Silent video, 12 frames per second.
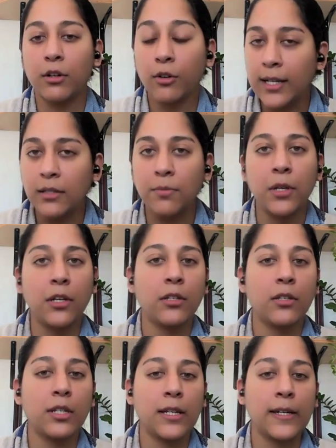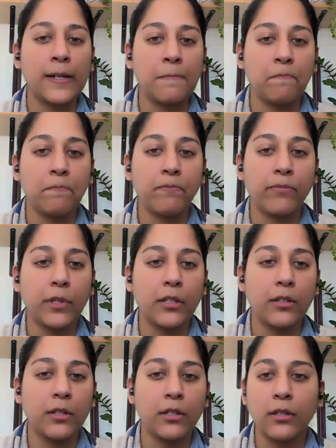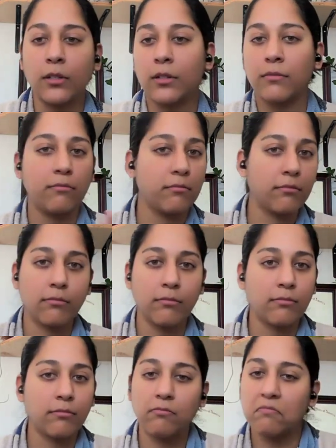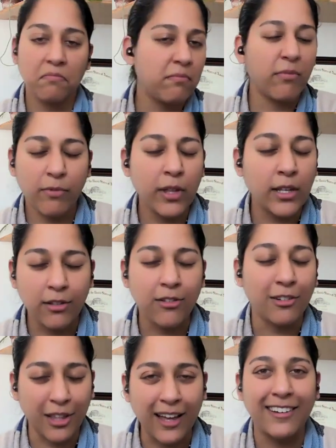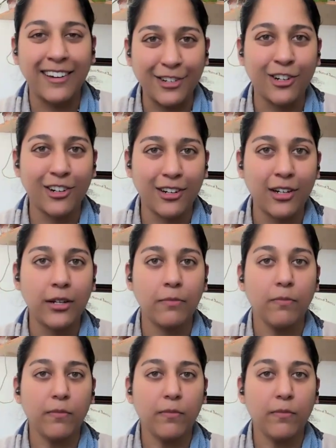harassment, uh, things along that nature.